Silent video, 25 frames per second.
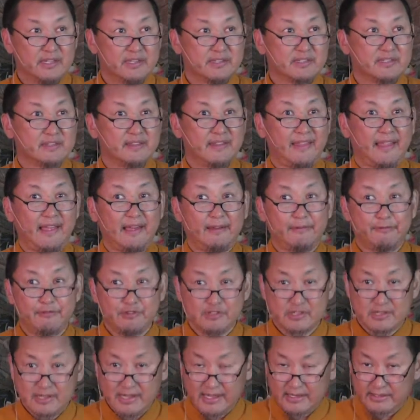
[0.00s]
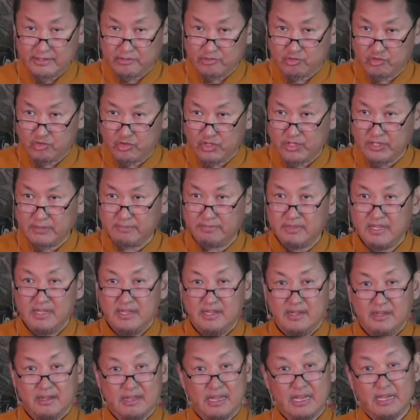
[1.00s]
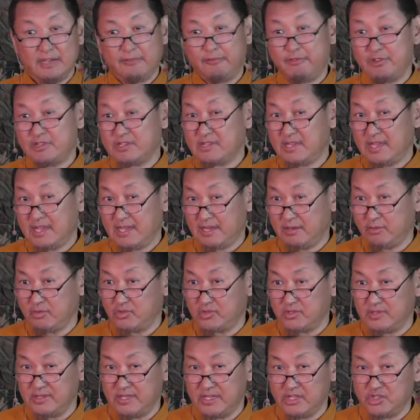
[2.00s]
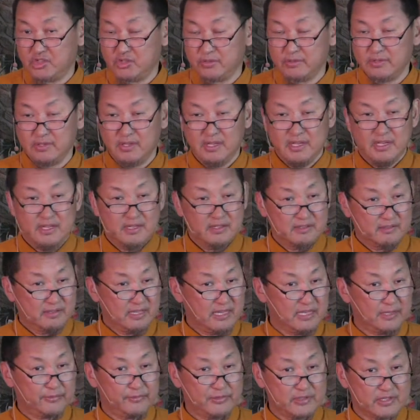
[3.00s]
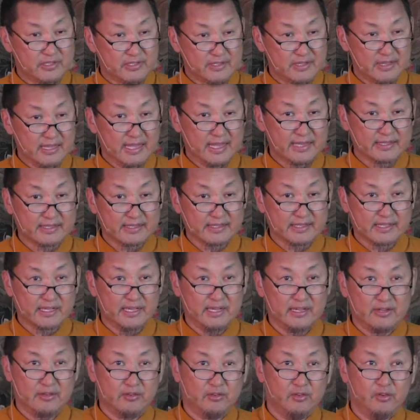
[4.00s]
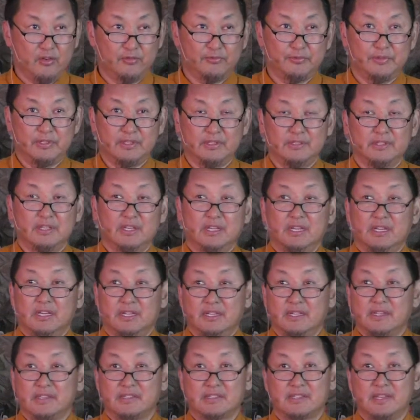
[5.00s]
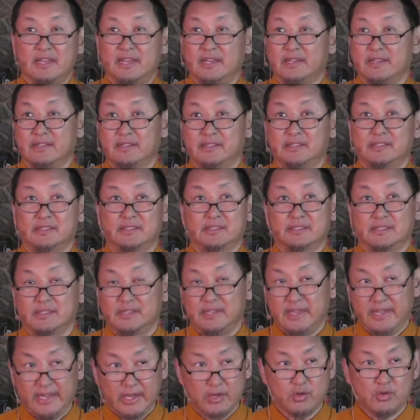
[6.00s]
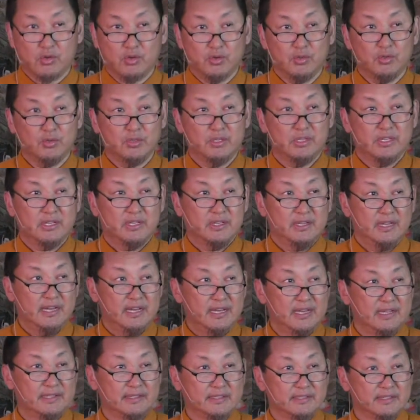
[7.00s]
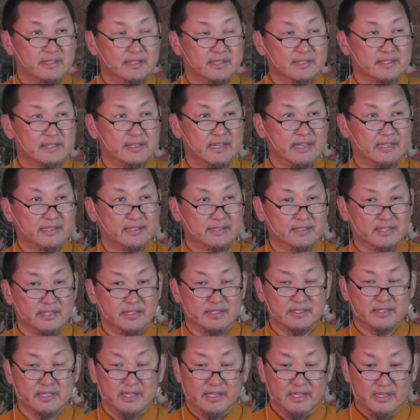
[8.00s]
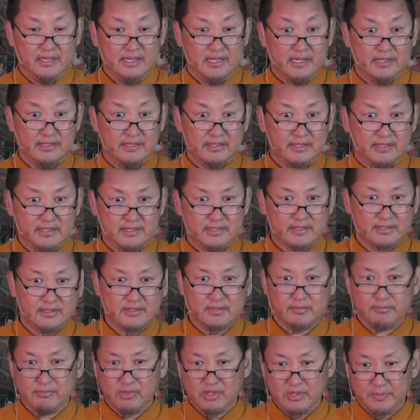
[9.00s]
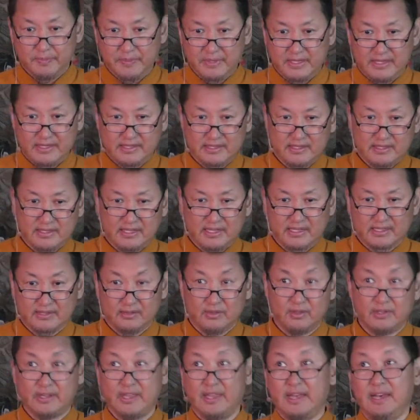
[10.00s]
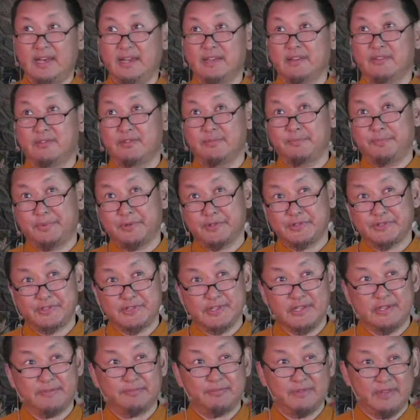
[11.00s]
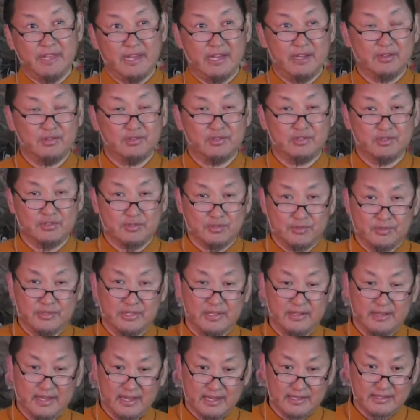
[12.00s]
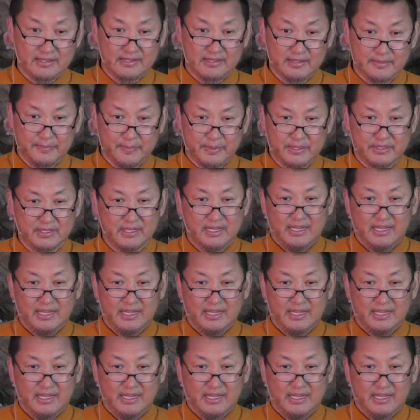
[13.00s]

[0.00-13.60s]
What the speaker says: Life is like a dream. Life is hallucination. Life is like a kind of it's like a echo, and it's like this. And this is maybe it's like, okay, I perceive now it's today nice, but